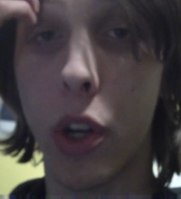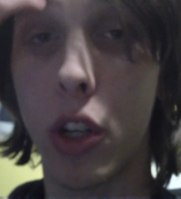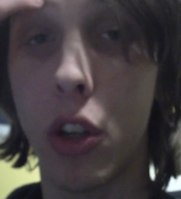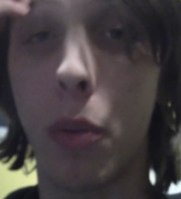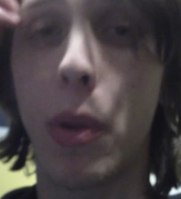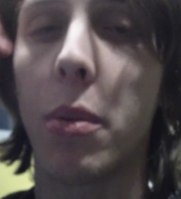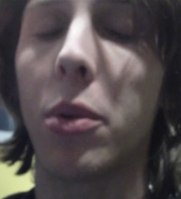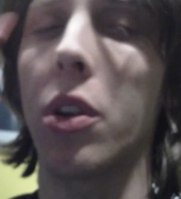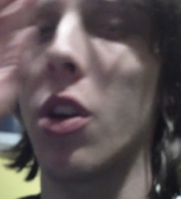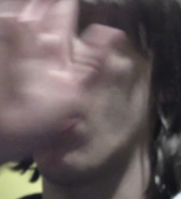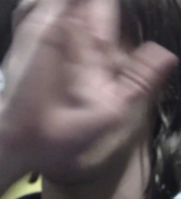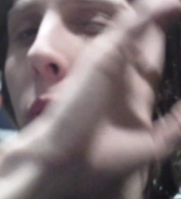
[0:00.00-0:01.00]
we should be able to
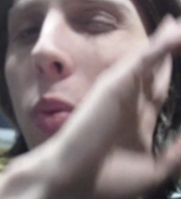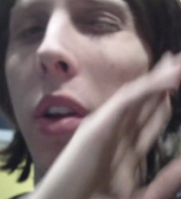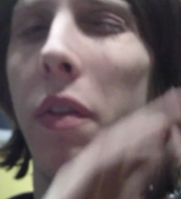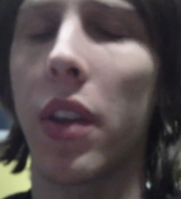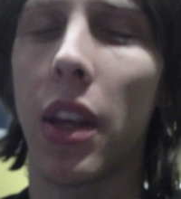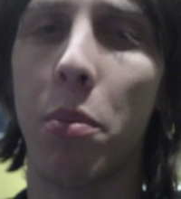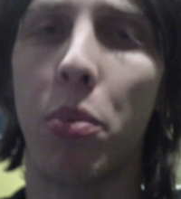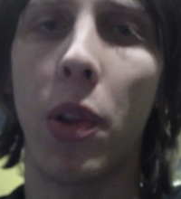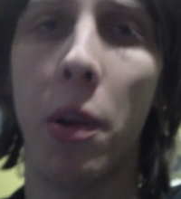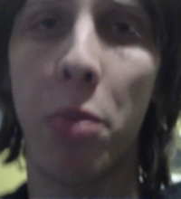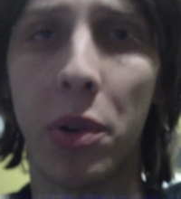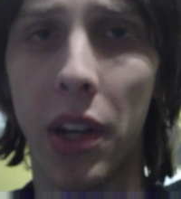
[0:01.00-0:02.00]
go with one of the
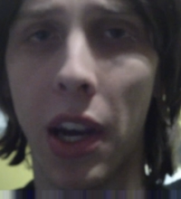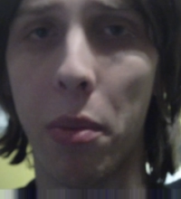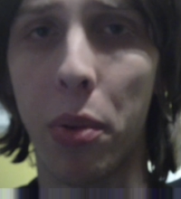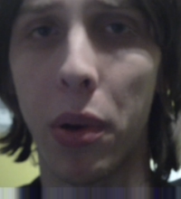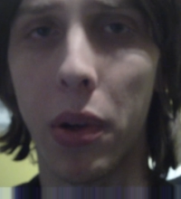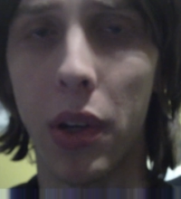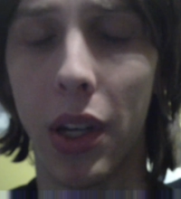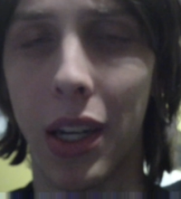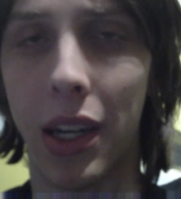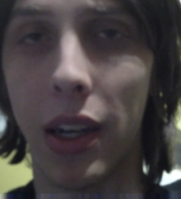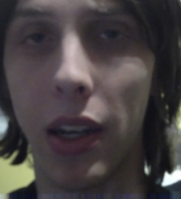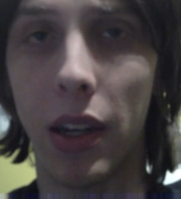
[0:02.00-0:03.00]
blimp type
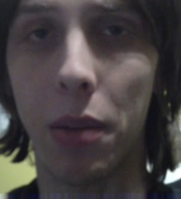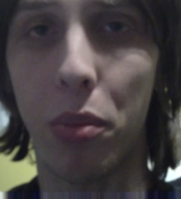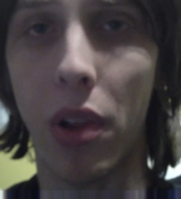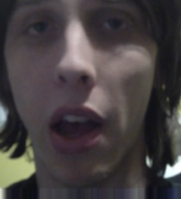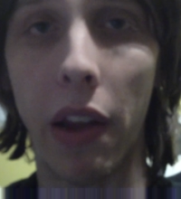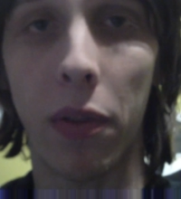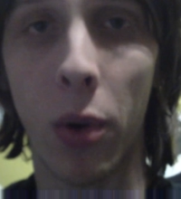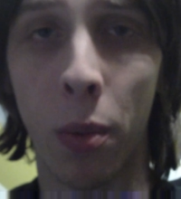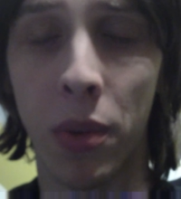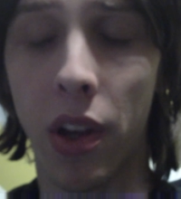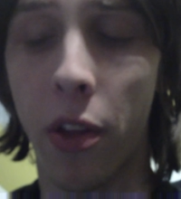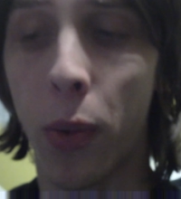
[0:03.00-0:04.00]

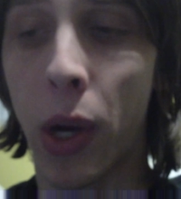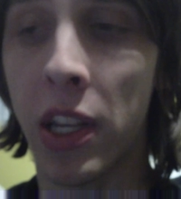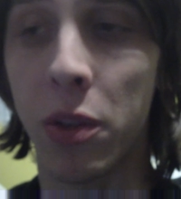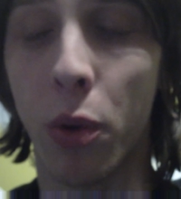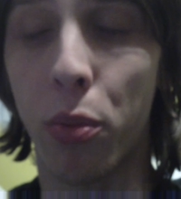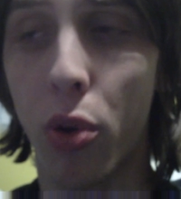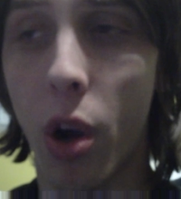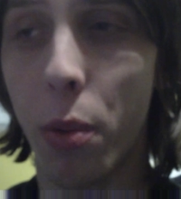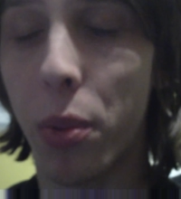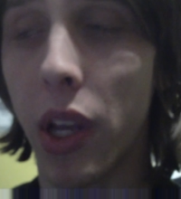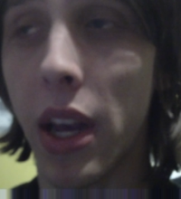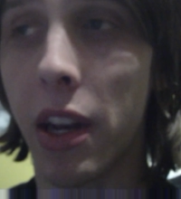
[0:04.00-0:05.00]
platforms. Otherwise, we'll
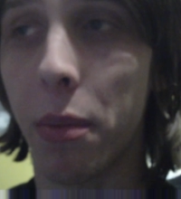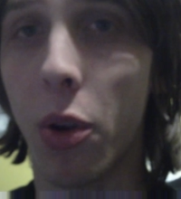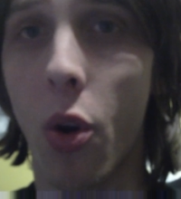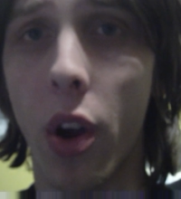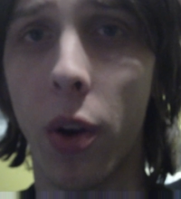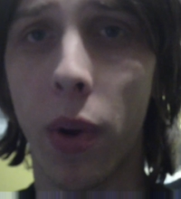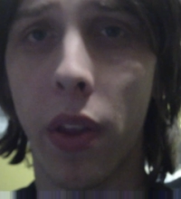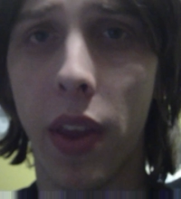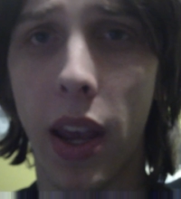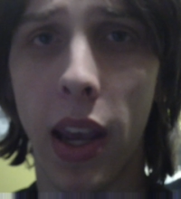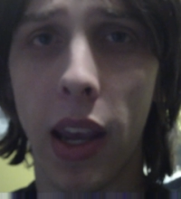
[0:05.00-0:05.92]
probably end up going with